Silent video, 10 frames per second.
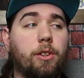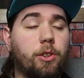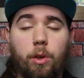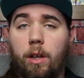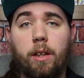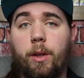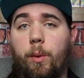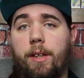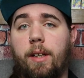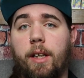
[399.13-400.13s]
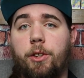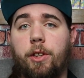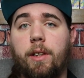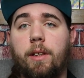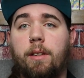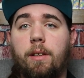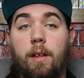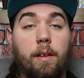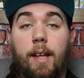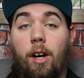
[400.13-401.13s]
struggling with addiction,
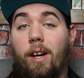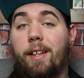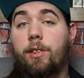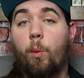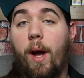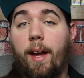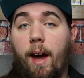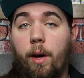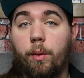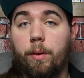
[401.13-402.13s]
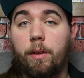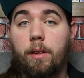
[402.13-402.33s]
there is a way out.